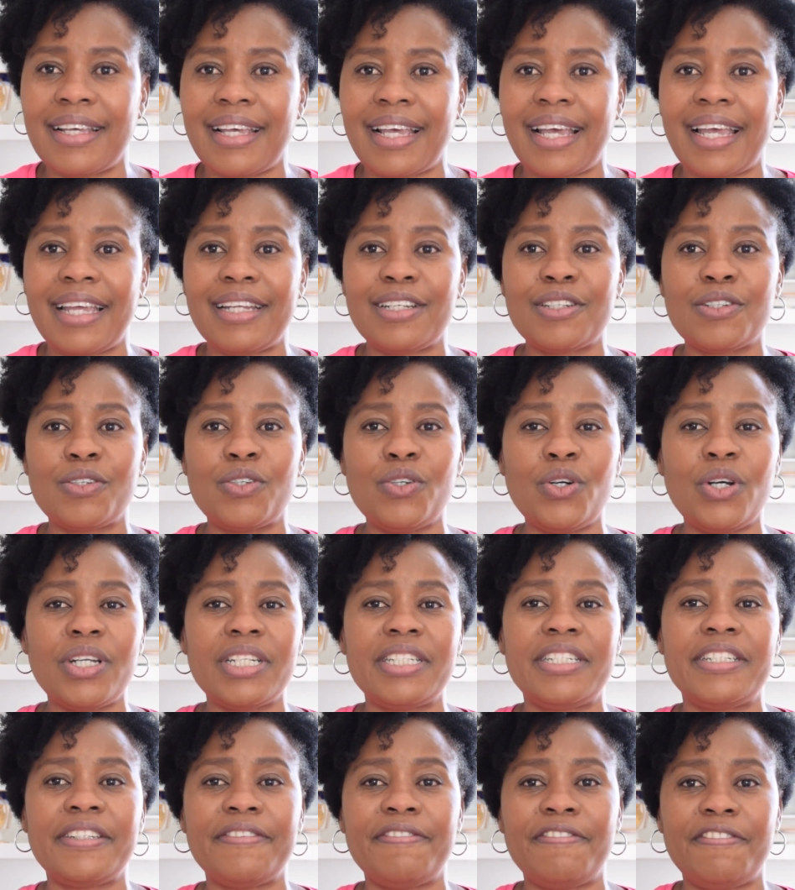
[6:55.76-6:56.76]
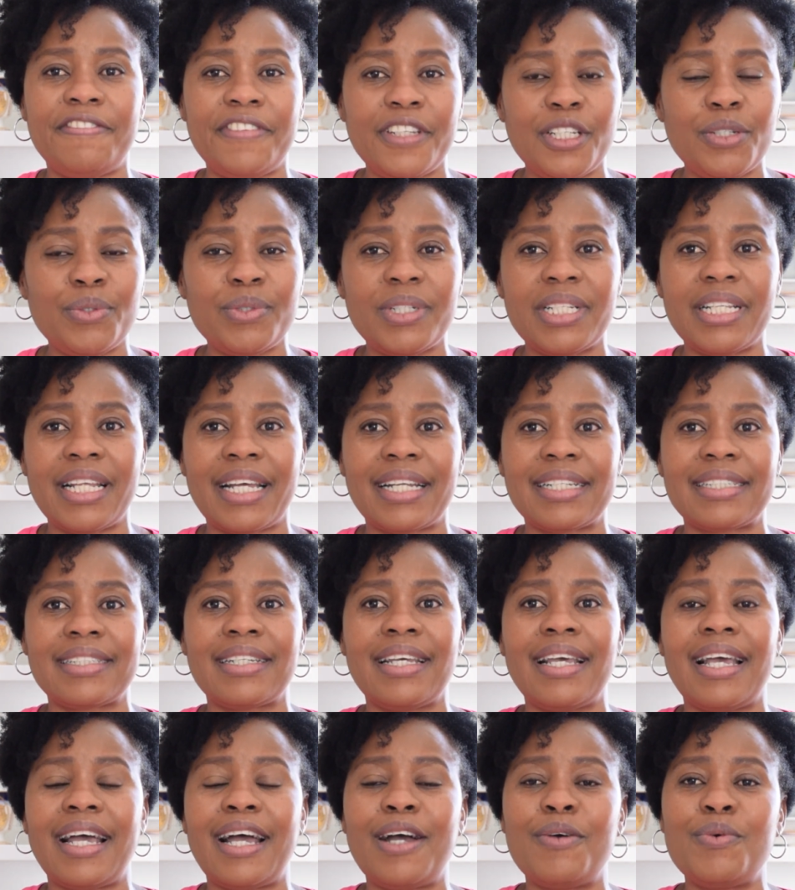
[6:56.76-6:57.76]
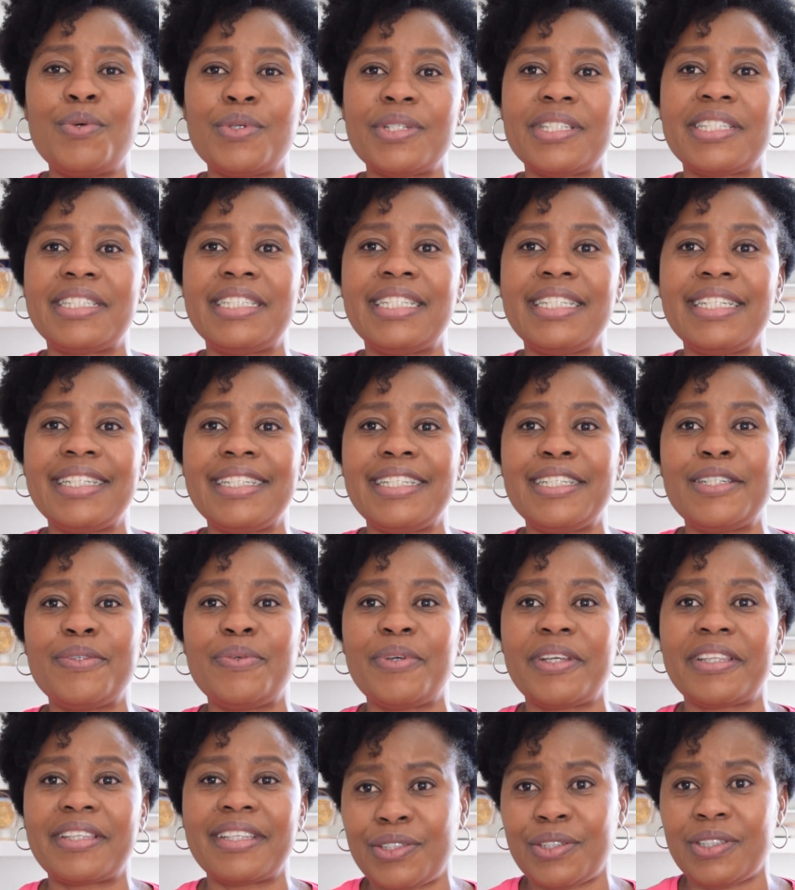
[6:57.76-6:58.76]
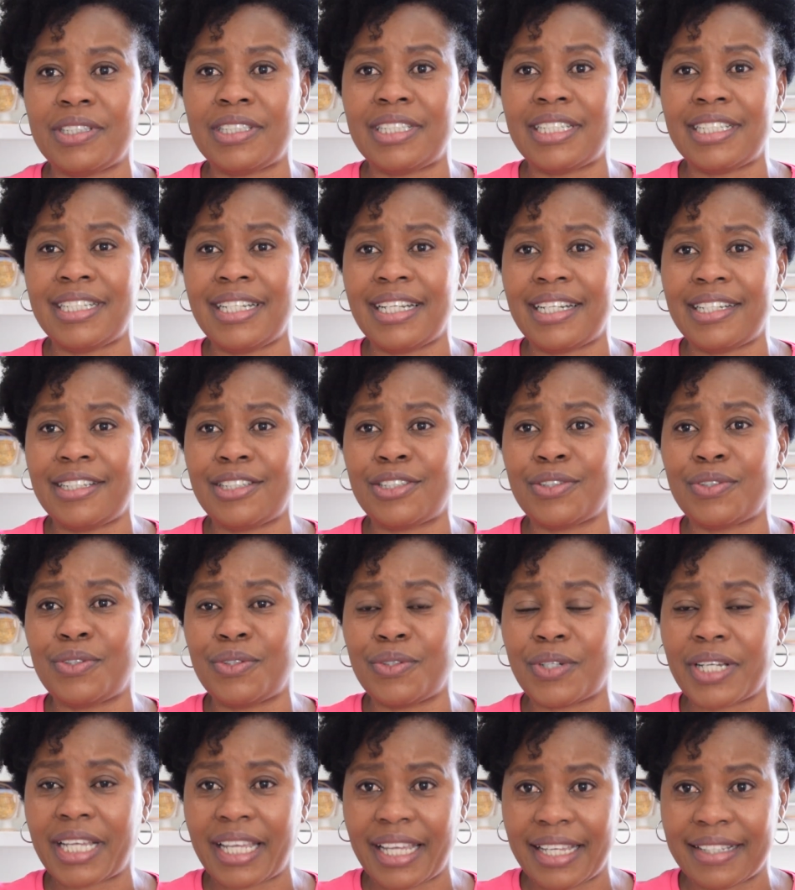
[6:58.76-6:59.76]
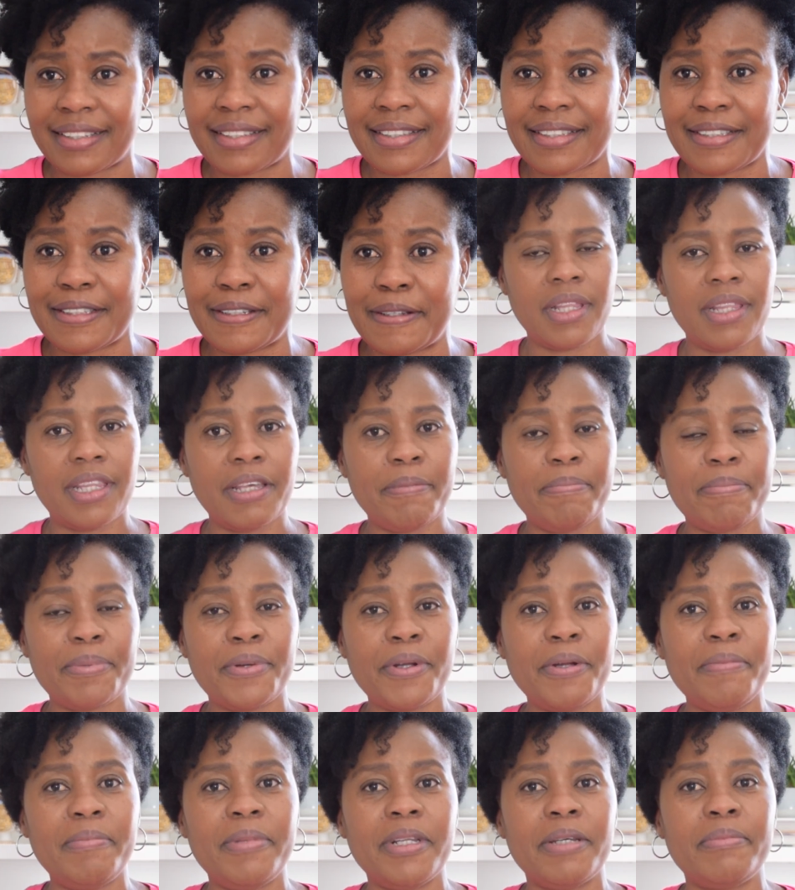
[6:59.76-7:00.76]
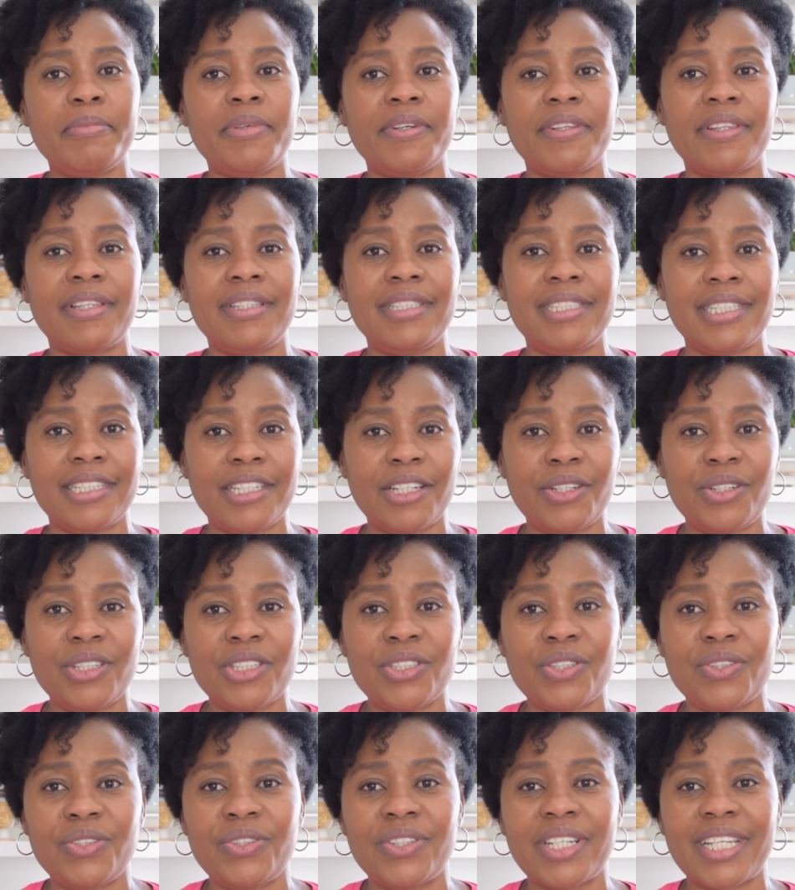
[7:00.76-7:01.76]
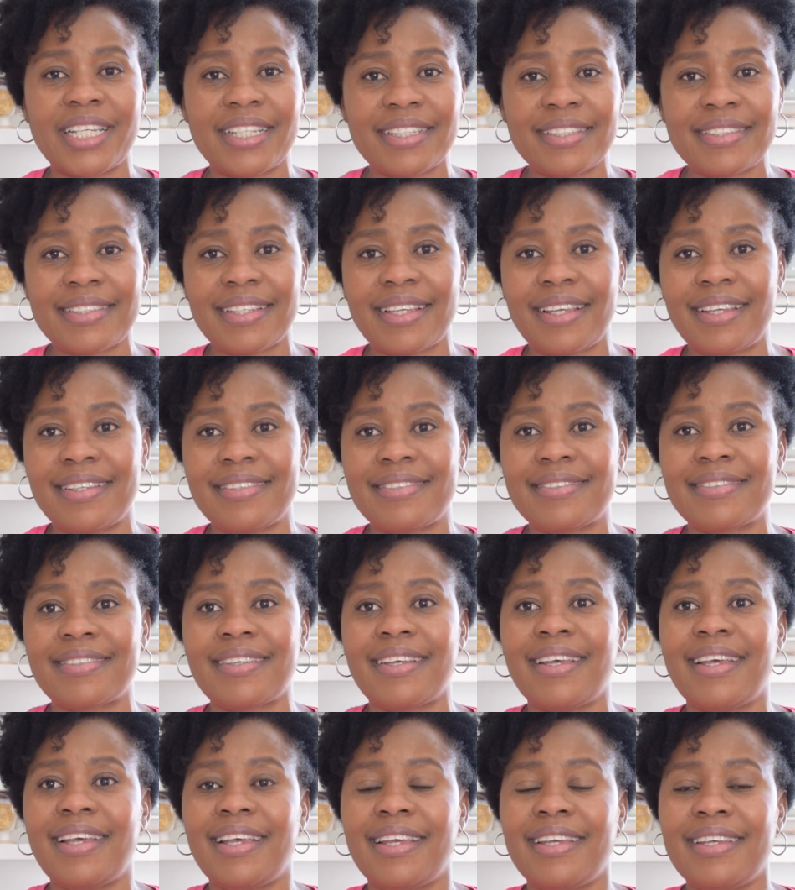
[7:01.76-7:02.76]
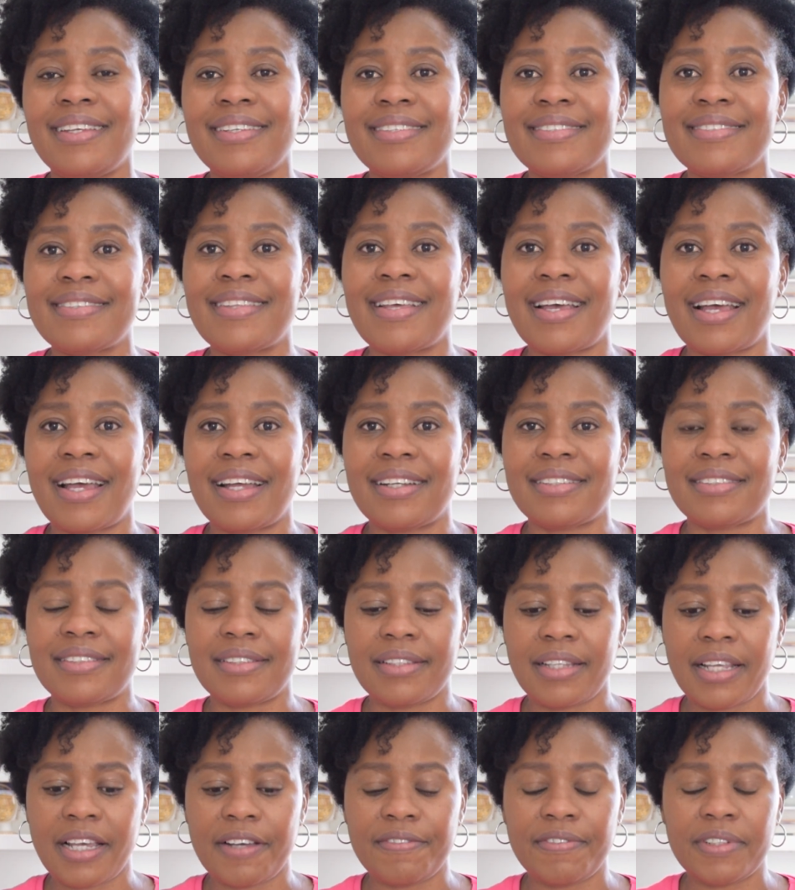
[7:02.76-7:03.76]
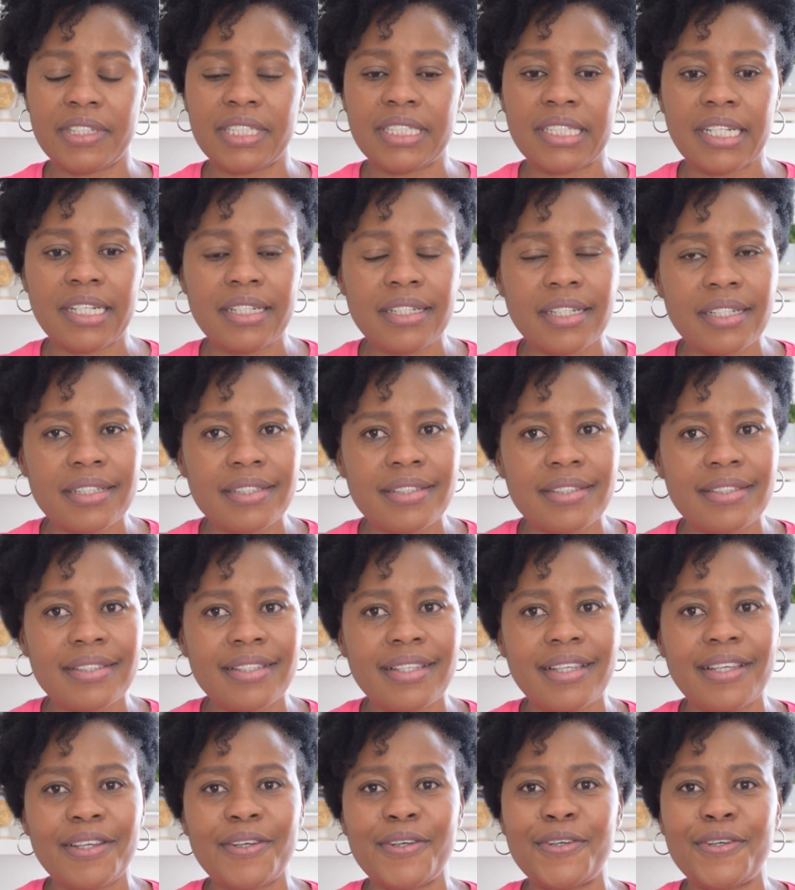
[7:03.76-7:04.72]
and God revealed that I was dealing with a generational curse. The problem with generational curses is that they have a tendency